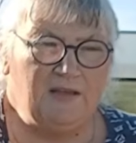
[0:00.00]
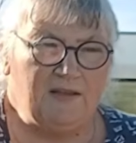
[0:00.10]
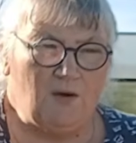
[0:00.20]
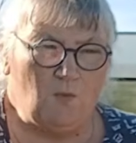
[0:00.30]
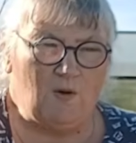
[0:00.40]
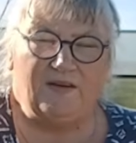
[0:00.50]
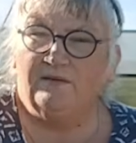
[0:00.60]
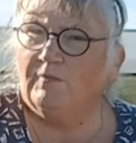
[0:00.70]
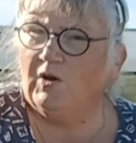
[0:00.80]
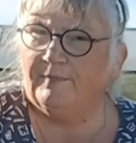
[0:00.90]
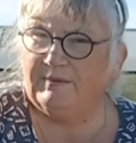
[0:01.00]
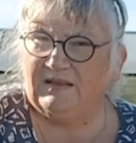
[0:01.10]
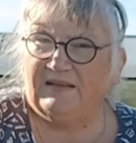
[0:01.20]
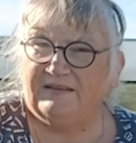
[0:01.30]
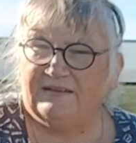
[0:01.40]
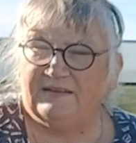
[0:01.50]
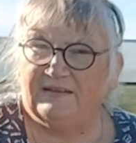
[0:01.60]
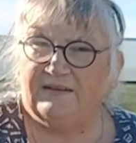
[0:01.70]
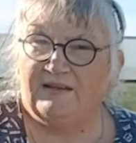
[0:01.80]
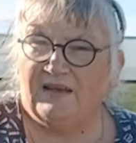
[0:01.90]
Now one of them I
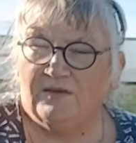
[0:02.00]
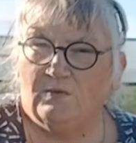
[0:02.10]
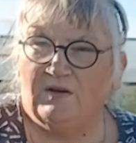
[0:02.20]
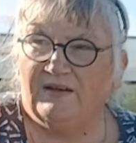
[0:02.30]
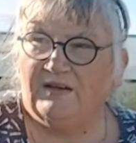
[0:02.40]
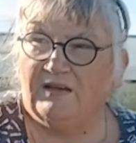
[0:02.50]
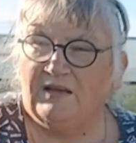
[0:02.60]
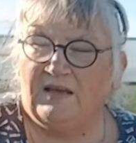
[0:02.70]
planted, the other one